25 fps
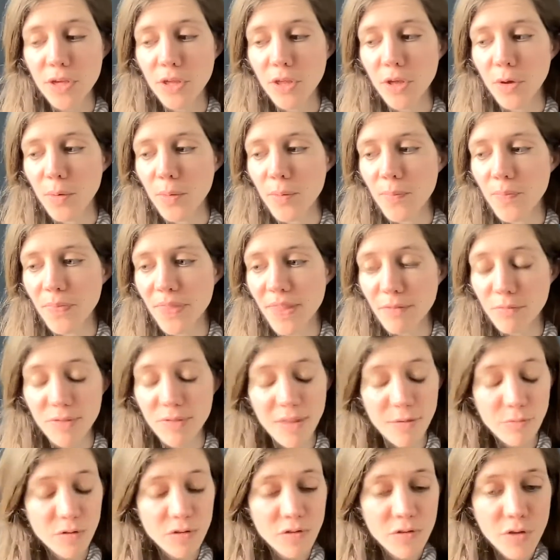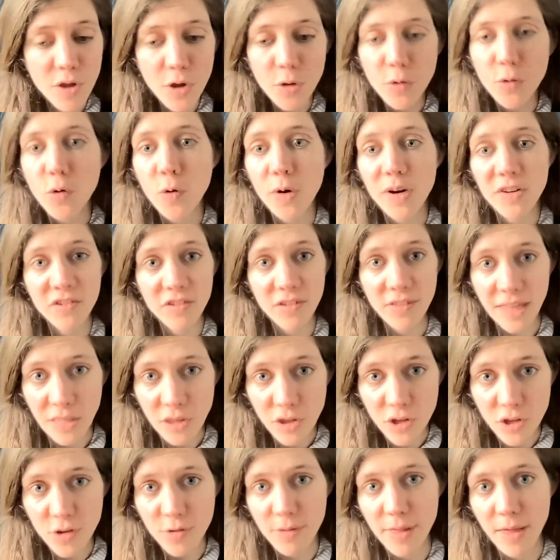you know, there was no question they
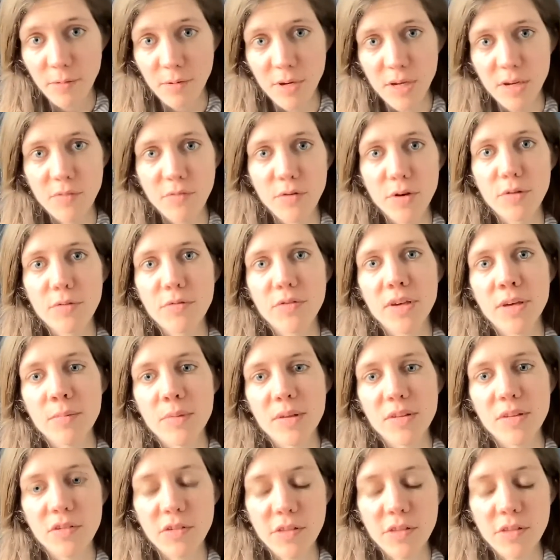knew they were going to vote for him in